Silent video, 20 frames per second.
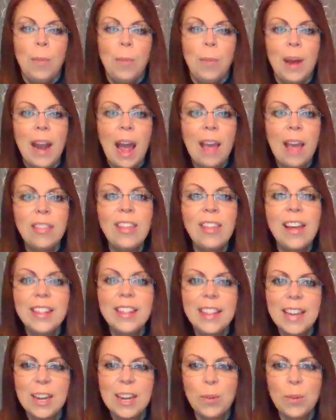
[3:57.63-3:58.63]
But I
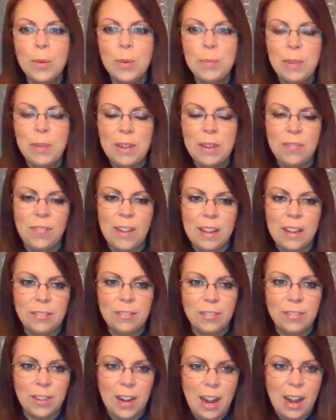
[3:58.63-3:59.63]
thought that it would be fun
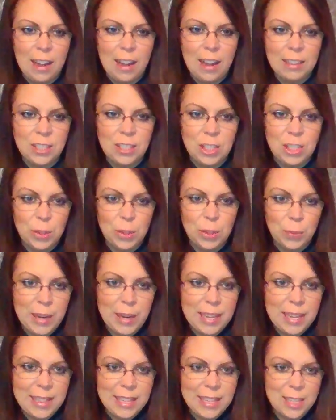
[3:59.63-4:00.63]
for us to
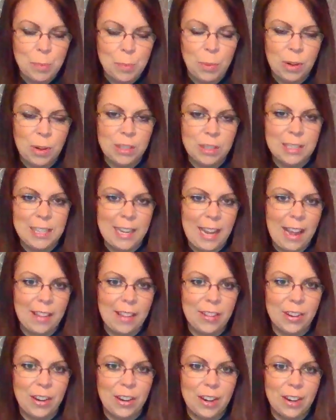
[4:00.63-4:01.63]
read this book
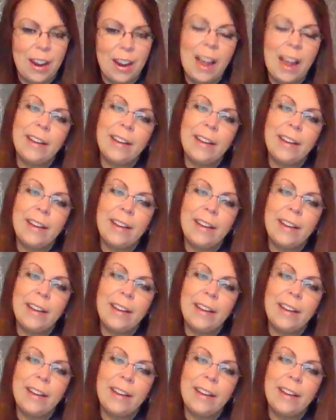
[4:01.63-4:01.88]
together.